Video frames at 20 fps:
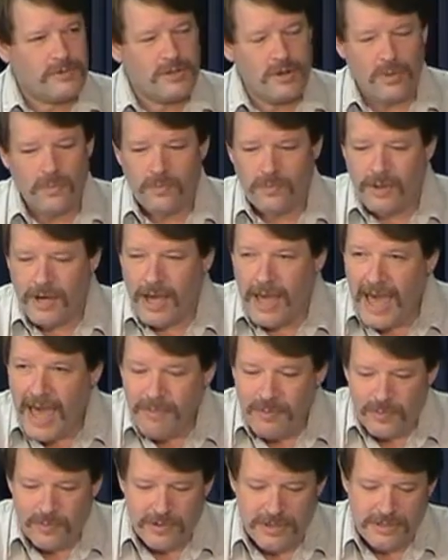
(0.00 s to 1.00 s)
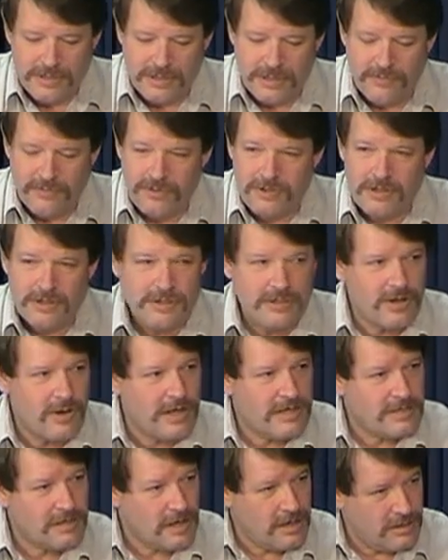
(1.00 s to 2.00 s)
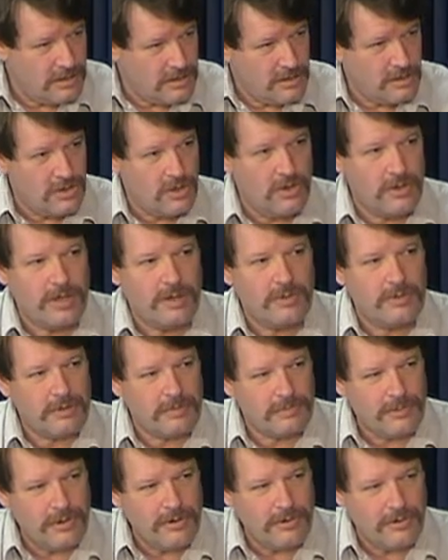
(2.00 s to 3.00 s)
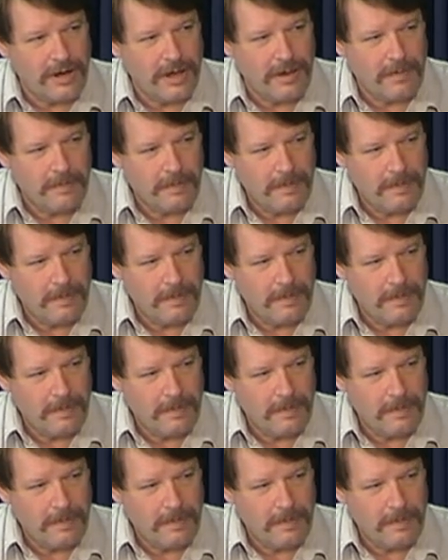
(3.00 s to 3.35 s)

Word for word: so what happened was, a few years ago I started this show, Get with the Program.